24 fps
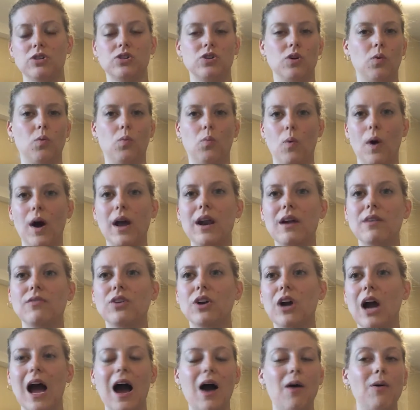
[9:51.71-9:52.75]
So
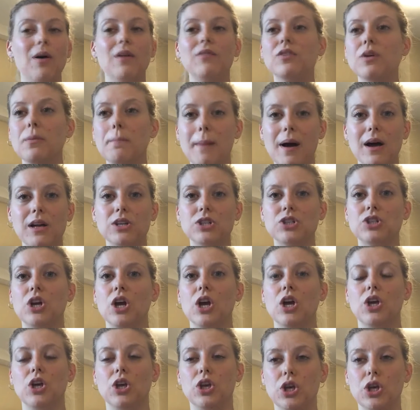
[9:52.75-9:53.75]
however much